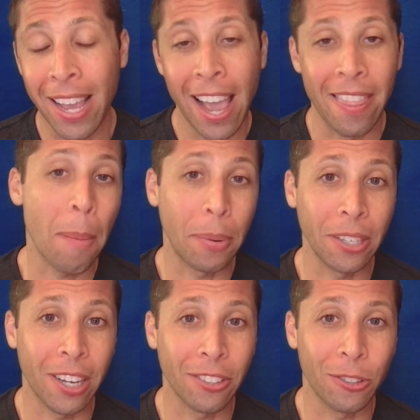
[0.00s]
And that brings
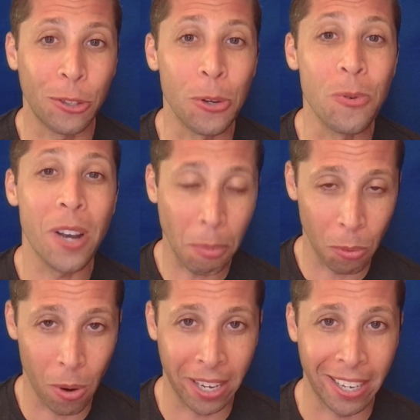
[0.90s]
us to number
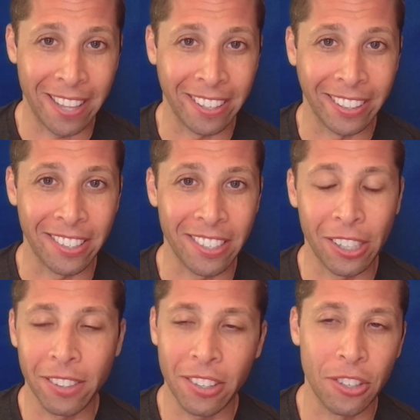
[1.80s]
one in the list
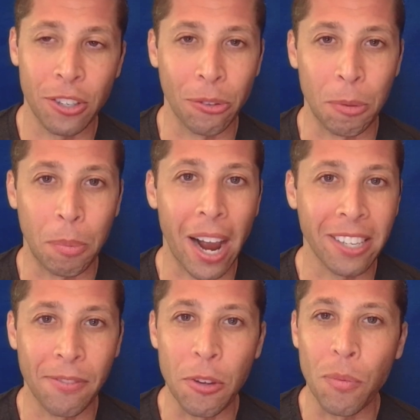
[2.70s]
here. This is no surprise
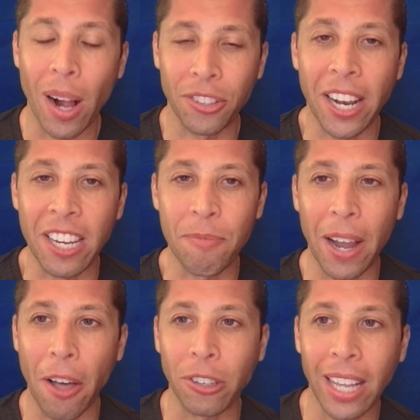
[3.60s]
if you've watched any of my
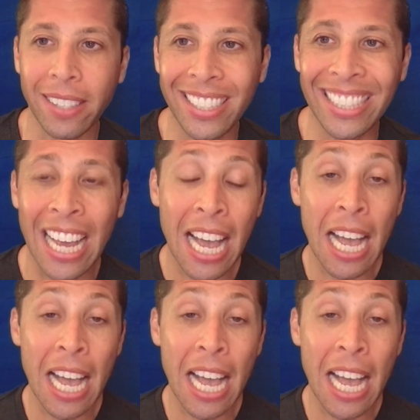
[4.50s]
other lessons.